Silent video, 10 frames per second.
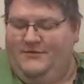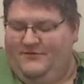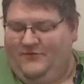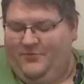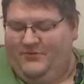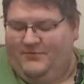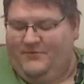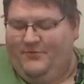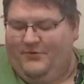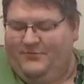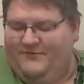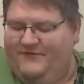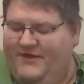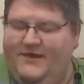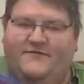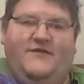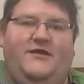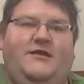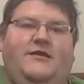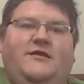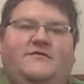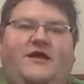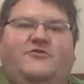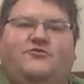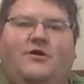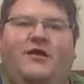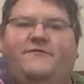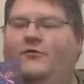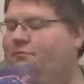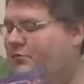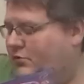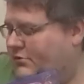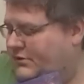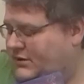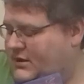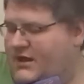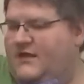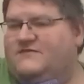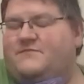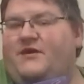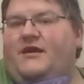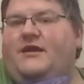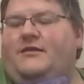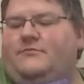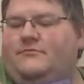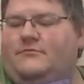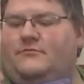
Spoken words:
Let's open up the board real fast. It is a trifold board. It's a big one.